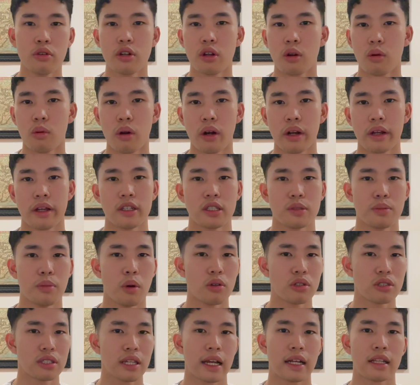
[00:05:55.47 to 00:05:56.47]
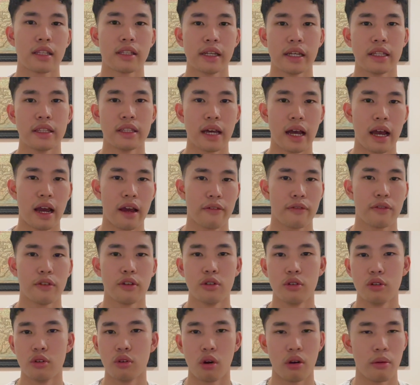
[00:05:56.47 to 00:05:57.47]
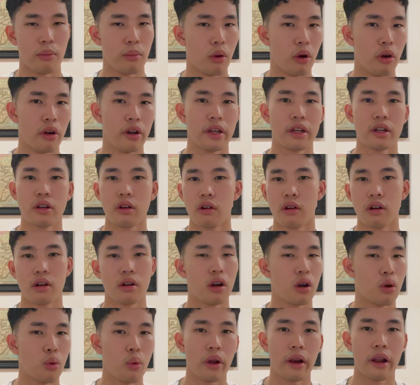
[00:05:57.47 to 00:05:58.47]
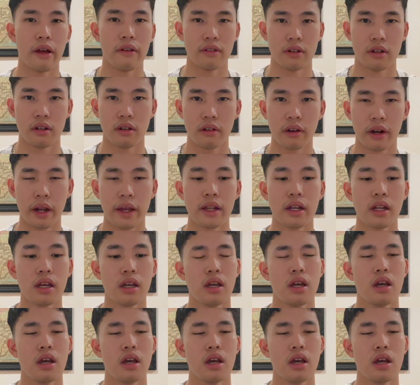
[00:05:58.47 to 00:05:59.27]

Your work is most likely in the afternoon or morning or whenever, right?